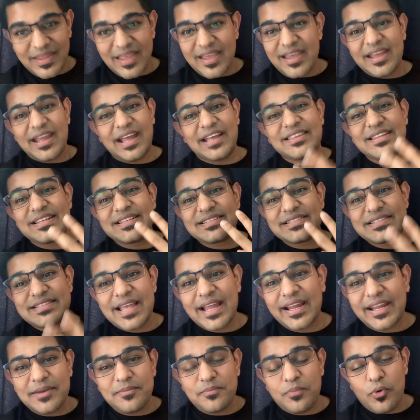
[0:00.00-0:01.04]
And the
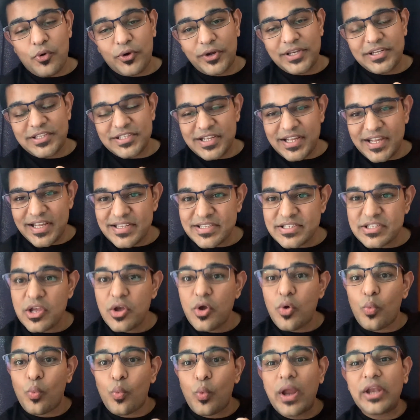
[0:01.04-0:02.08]
second point is
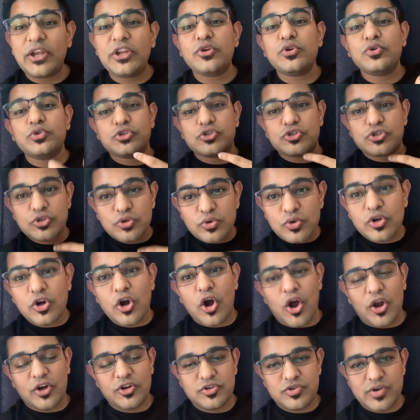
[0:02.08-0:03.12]
when you do
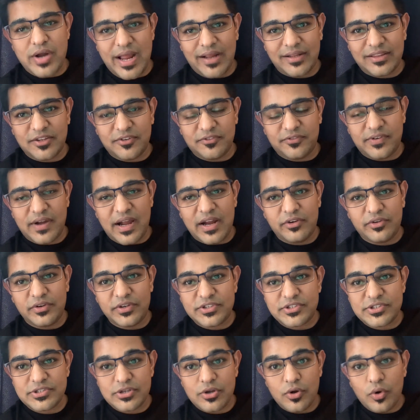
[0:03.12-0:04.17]
contract the
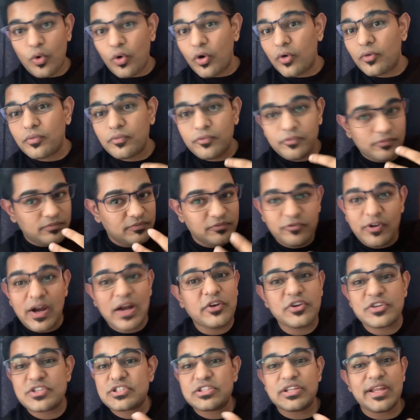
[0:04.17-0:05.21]
virus or
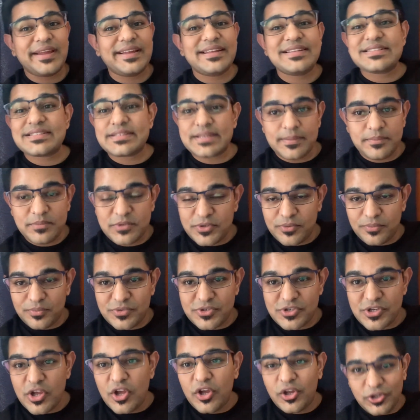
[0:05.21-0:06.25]
virus-like
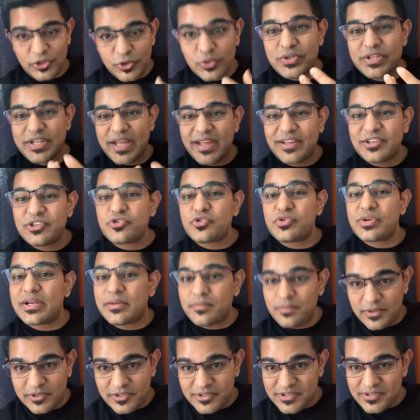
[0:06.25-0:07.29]
symptoms, you take
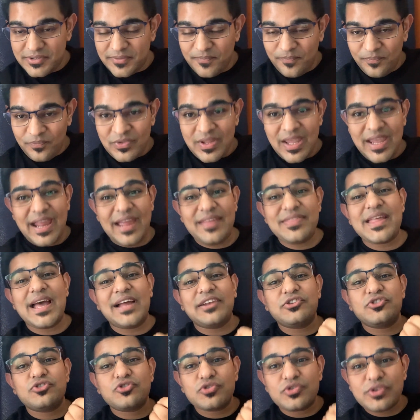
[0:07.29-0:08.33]
treatment. And
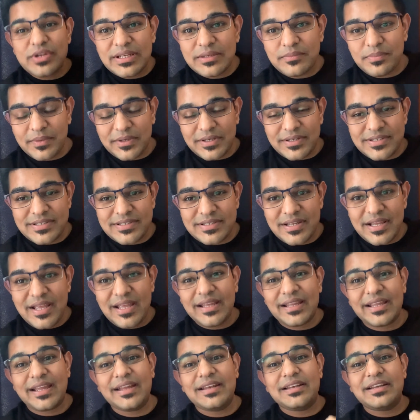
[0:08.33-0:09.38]
that treatment
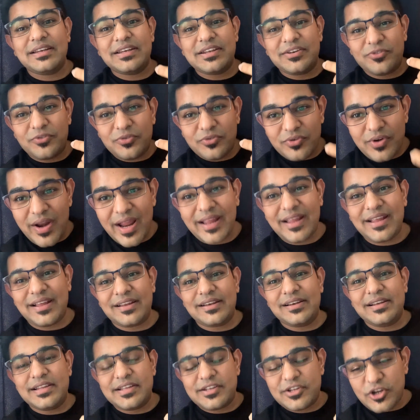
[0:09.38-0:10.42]
can
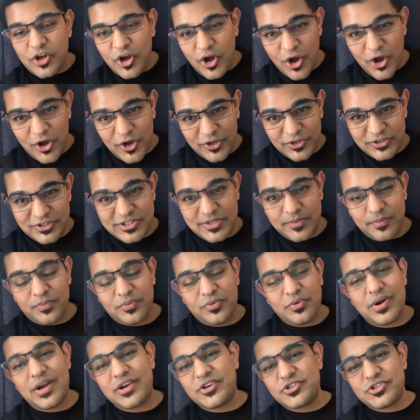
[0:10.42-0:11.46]
directly cause
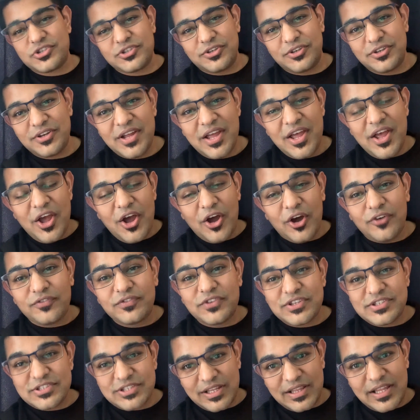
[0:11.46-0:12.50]
suppression of
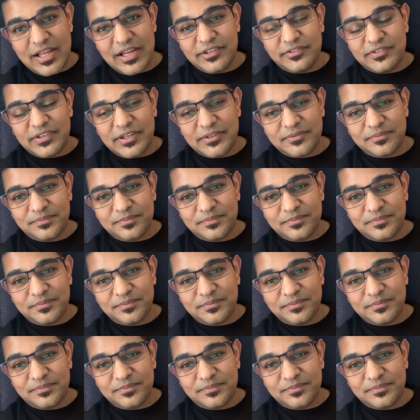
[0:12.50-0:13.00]
the saliva.